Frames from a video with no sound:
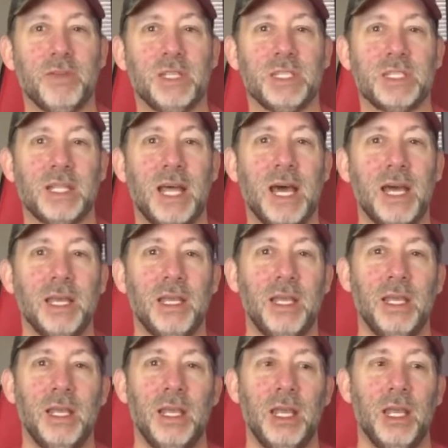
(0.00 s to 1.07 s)
this lot.
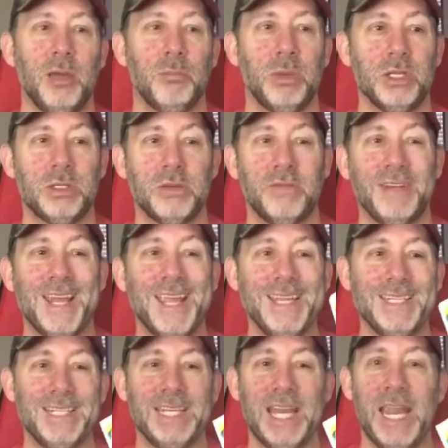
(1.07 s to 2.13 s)
Bunch of
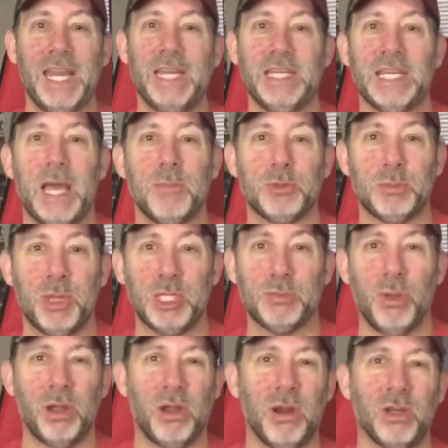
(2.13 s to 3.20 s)
1980 Topps
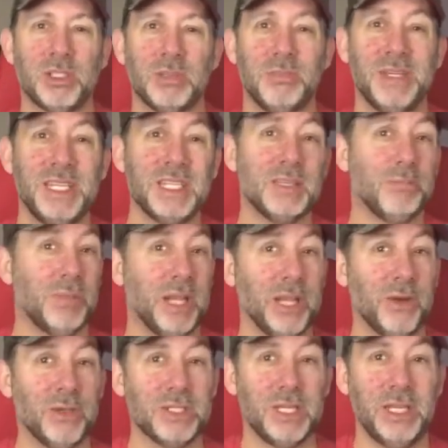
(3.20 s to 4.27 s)
baseball cards, some decent players in